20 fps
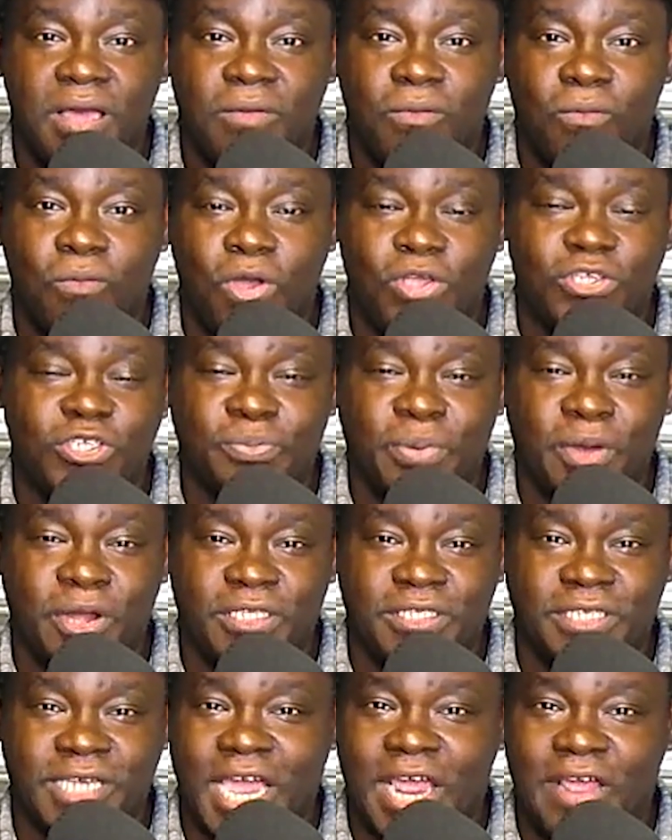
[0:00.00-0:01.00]
once upon
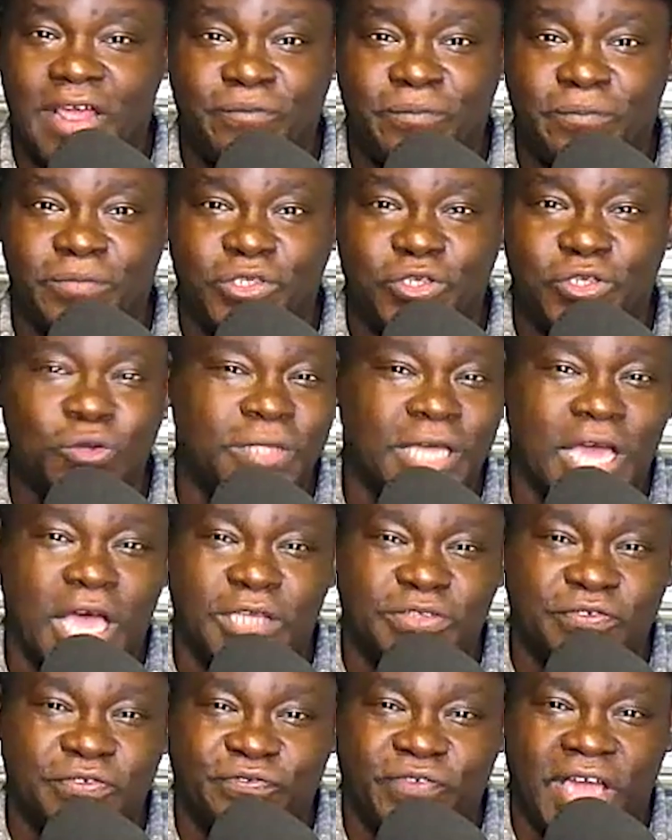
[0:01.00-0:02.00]
a time from
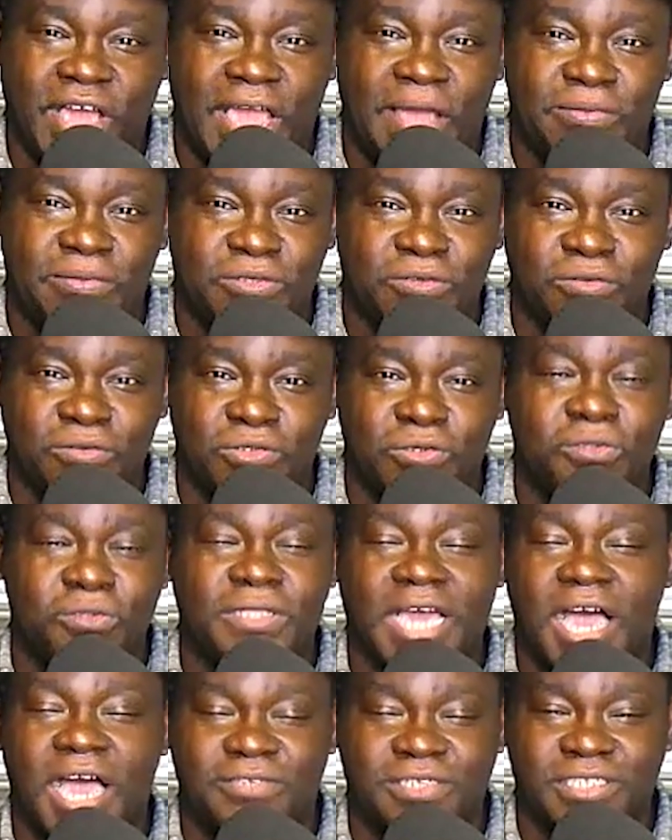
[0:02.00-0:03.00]
2005 to
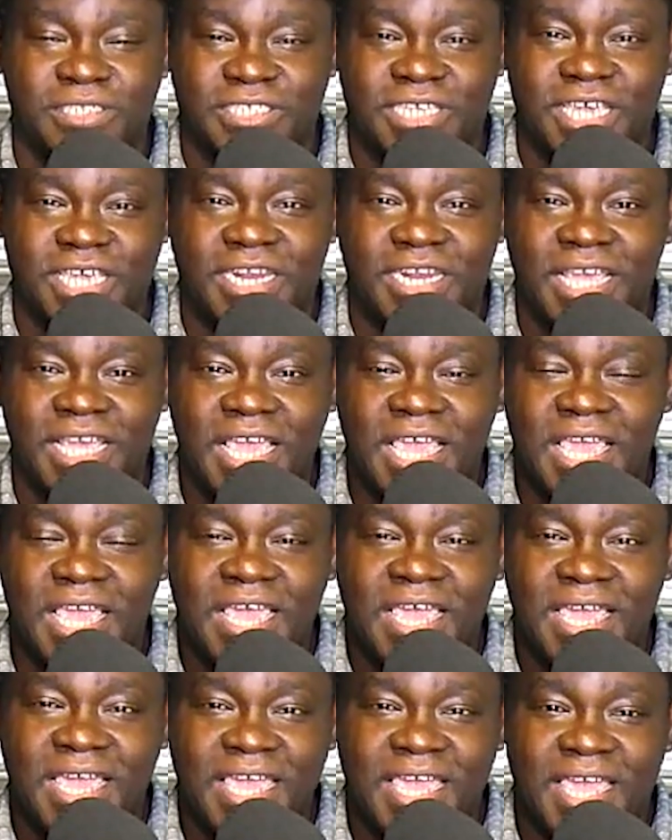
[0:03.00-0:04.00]
2010.
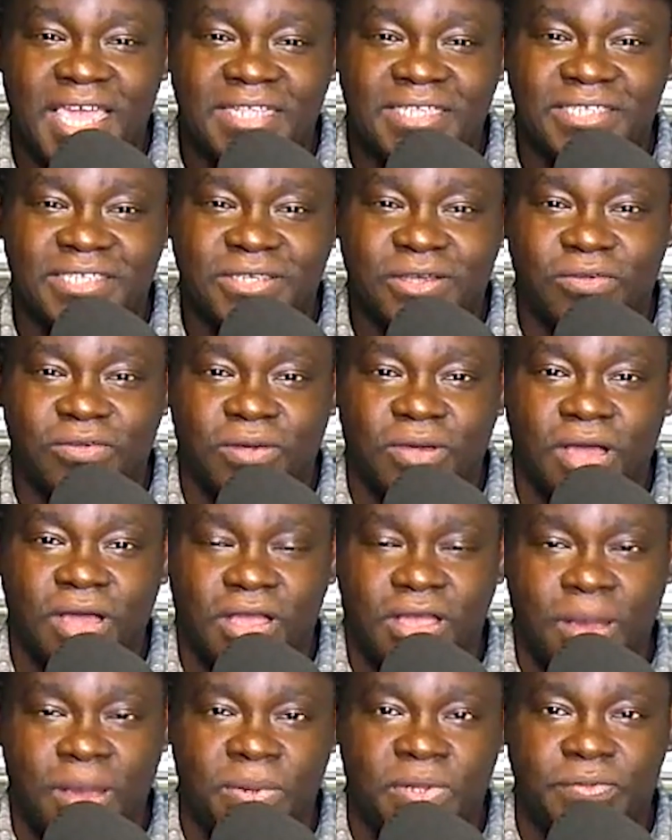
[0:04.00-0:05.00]
And so
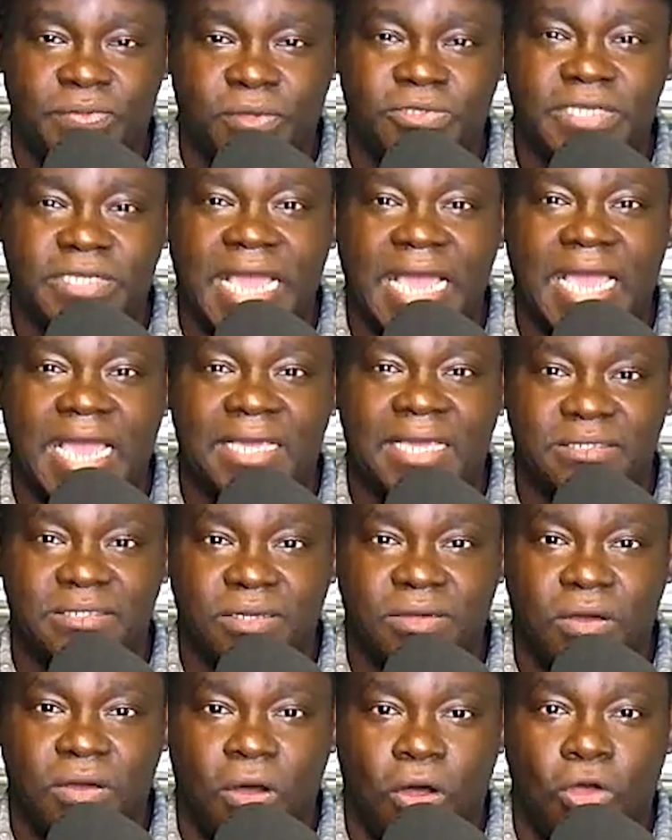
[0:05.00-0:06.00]
a couple of those
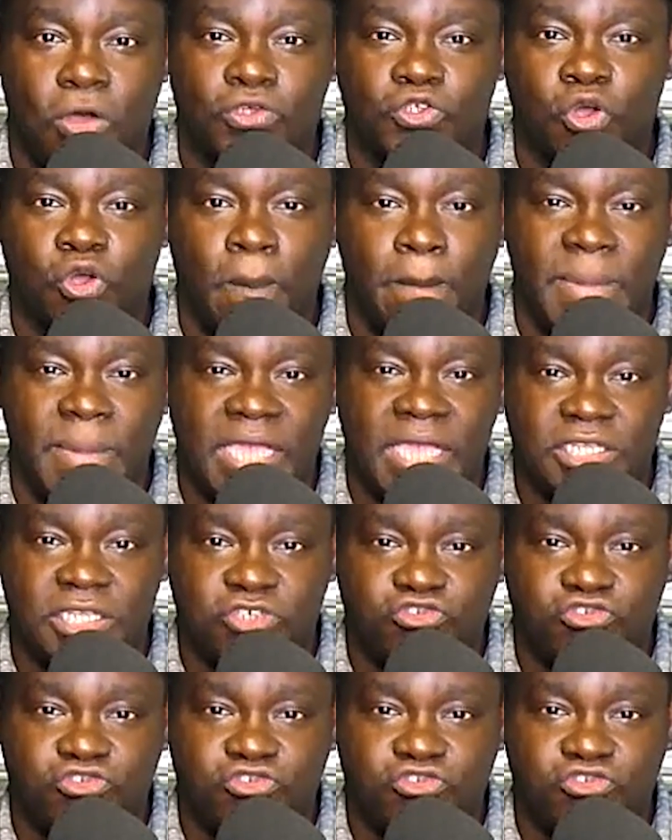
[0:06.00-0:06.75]
guys also made the